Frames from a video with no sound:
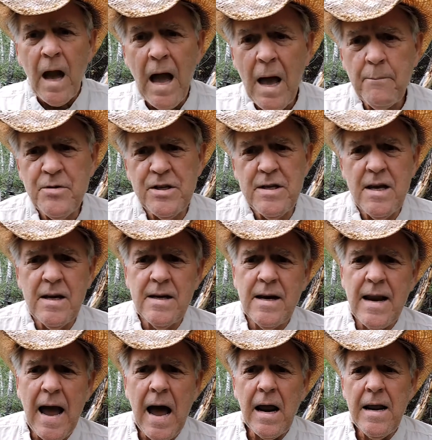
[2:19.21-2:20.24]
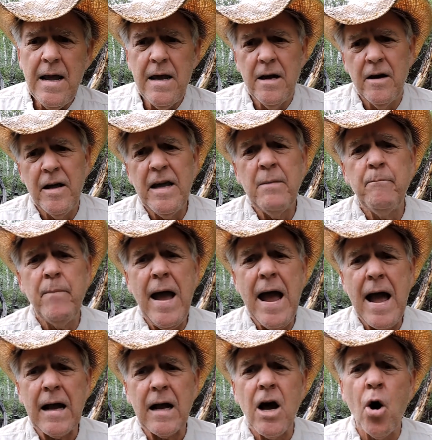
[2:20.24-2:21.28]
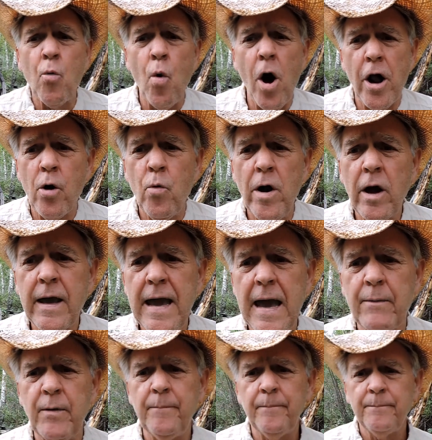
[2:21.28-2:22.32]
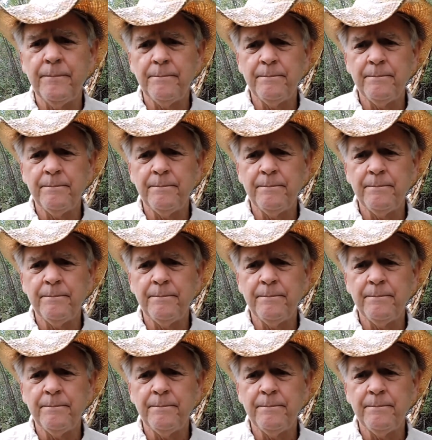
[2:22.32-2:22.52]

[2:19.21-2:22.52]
I'm sitting out here in back a water wheel cabin,